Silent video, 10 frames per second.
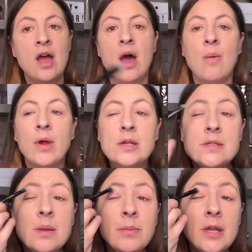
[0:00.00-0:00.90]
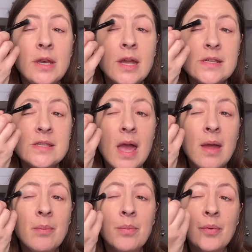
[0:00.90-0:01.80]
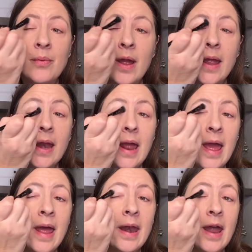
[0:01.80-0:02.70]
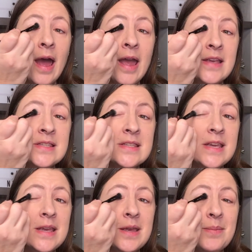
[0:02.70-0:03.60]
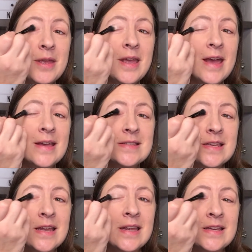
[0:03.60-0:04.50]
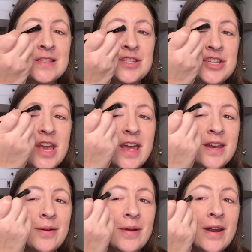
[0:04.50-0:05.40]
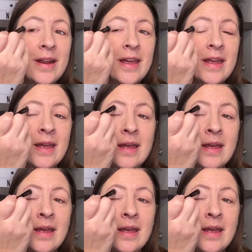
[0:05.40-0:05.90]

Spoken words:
I wanted something nice and bright and icy because it is January.